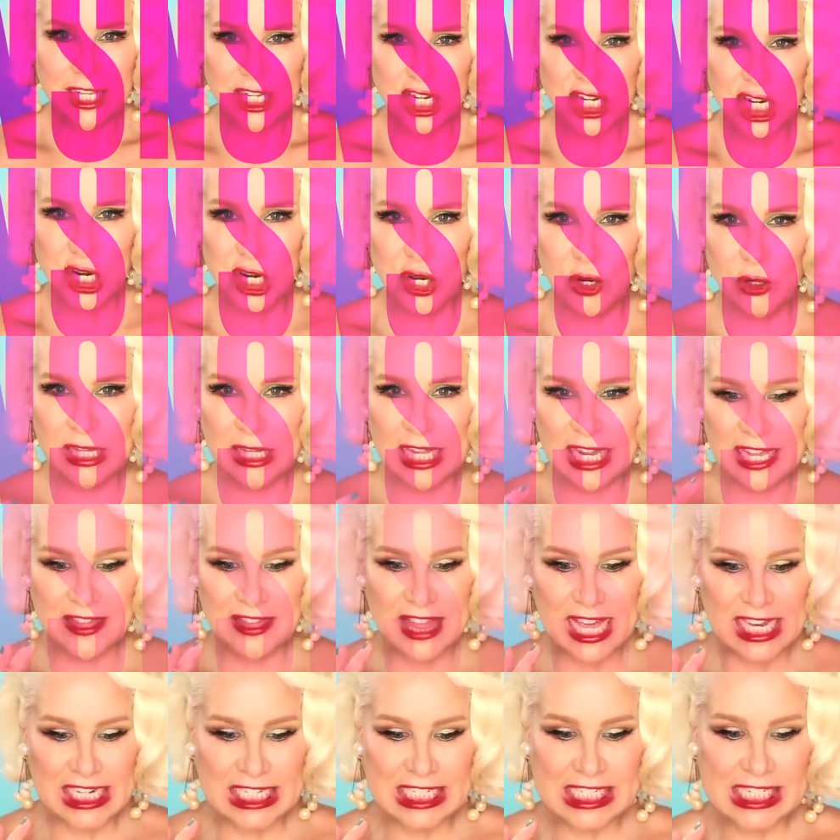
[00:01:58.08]
you know, like
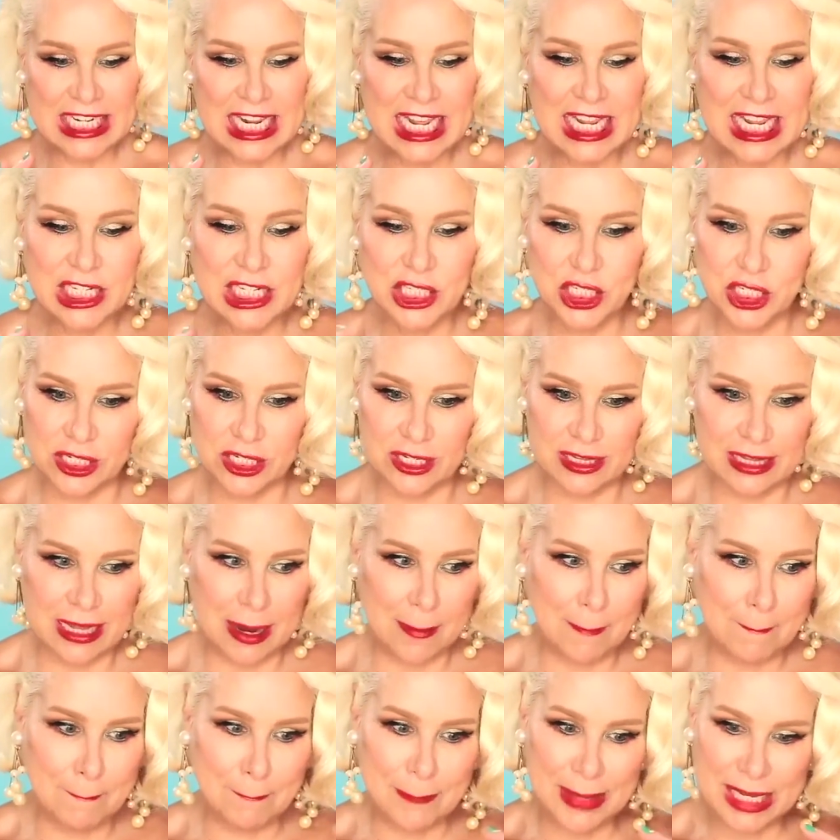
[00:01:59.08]
that tension
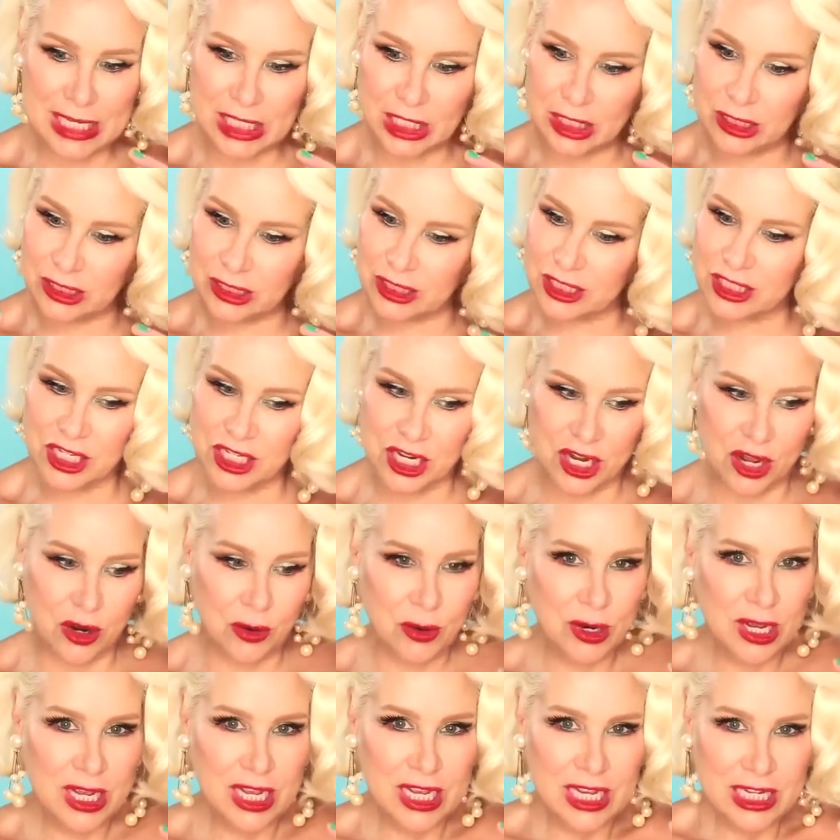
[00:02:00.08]
that builds, you
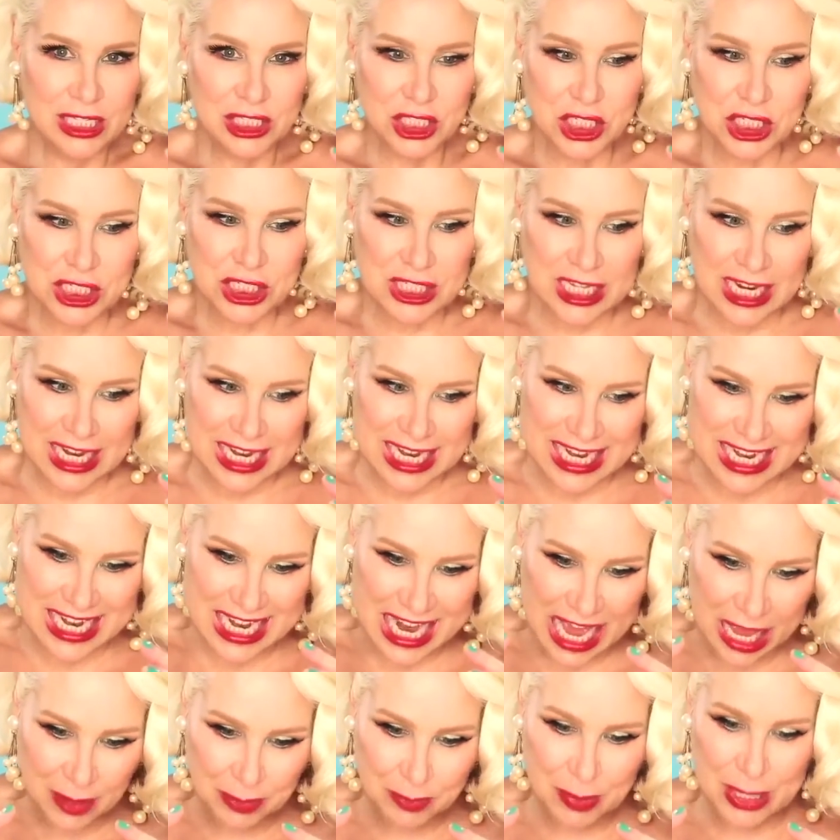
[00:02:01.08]
know, just like
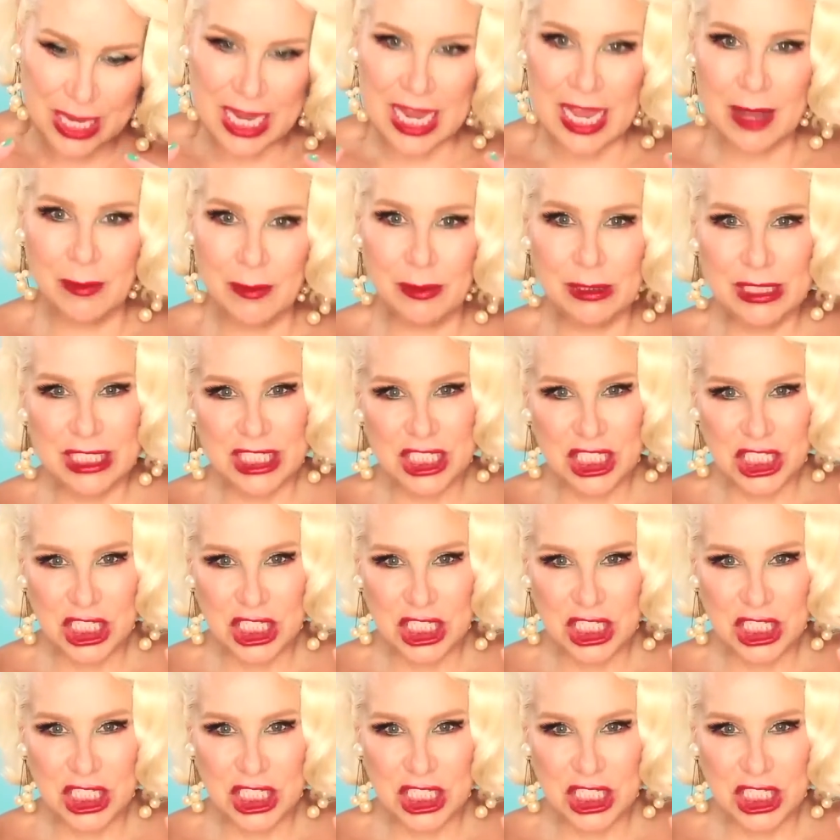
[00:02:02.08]
not being able to